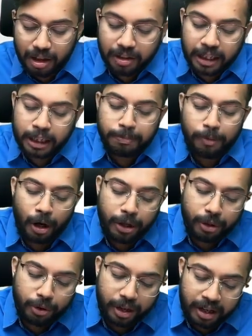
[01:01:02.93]
This point
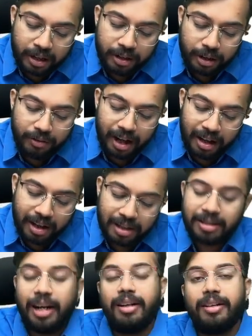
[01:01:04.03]
you read, you will
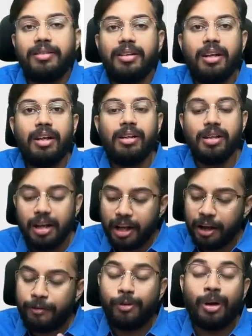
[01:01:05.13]
understand.
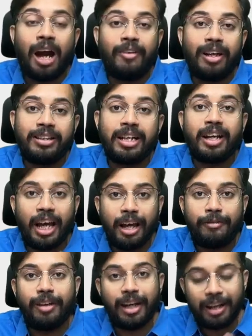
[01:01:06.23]
If you have listened
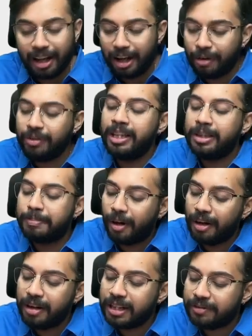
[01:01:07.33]
carefully till now, this
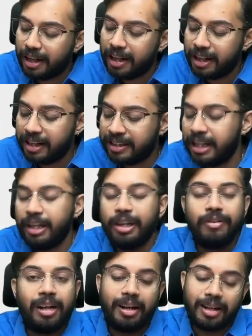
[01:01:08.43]
point is very easy. You
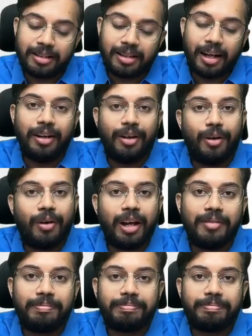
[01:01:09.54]
will understand. Okay.